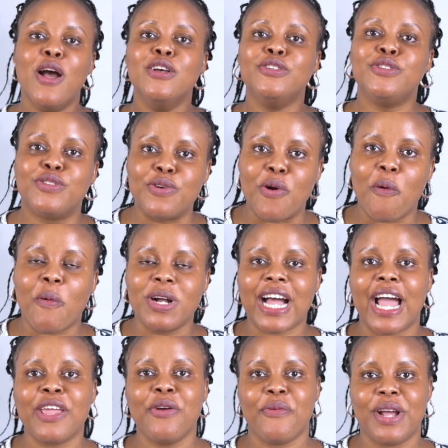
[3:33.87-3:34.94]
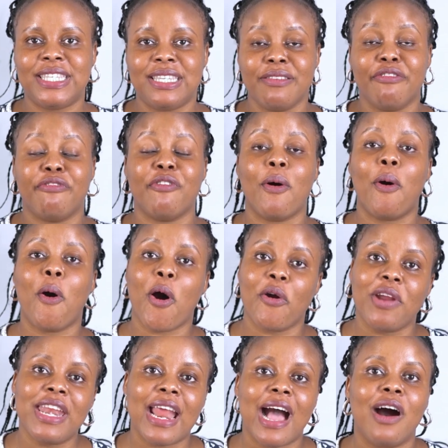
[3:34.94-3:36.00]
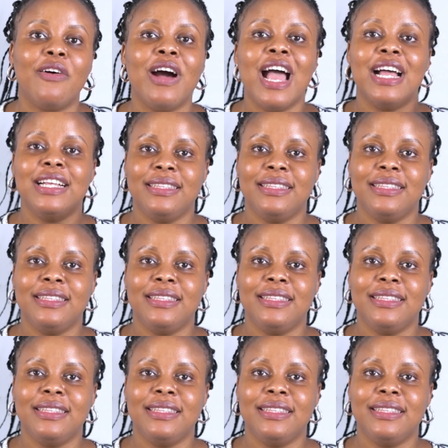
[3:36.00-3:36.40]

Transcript: So what are you waiting for? Hurry now,